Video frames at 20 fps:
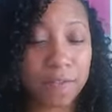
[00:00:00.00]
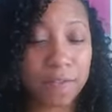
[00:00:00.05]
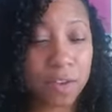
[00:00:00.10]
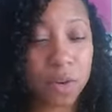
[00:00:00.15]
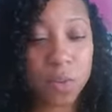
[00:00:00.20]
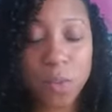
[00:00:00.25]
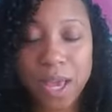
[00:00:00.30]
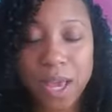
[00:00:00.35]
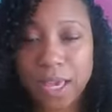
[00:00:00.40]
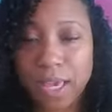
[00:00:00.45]
If
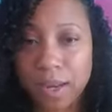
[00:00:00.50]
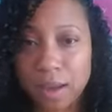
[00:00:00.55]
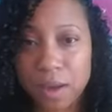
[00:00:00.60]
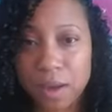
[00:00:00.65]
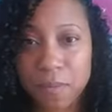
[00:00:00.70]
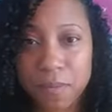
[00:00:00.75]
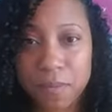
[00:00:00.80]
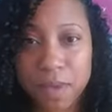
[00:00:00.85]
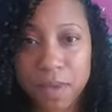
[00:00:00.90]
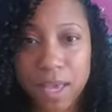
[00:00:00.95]
you're waking
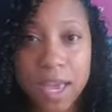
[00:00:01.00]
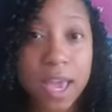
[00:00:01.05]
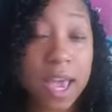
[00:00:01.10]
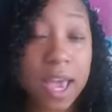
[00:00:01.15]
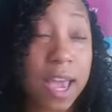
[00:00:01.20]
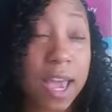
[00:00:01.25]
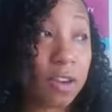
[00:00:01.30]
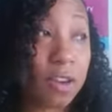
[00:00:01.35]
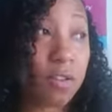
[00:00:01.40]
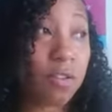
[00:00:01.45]
up
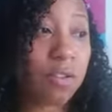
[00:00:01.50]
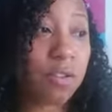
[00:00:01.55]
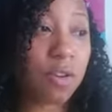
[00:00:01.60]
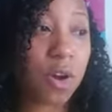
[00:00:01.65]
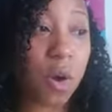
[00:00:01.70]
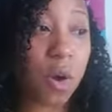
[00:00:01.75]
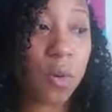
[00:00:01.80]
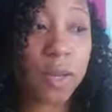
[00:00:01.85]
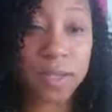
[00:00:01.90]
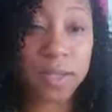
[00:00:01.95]
and you're
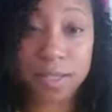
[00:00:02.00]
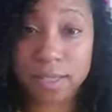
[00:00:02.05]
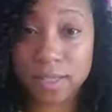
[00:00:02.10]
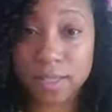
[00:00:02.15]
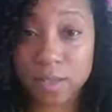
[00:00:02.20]
going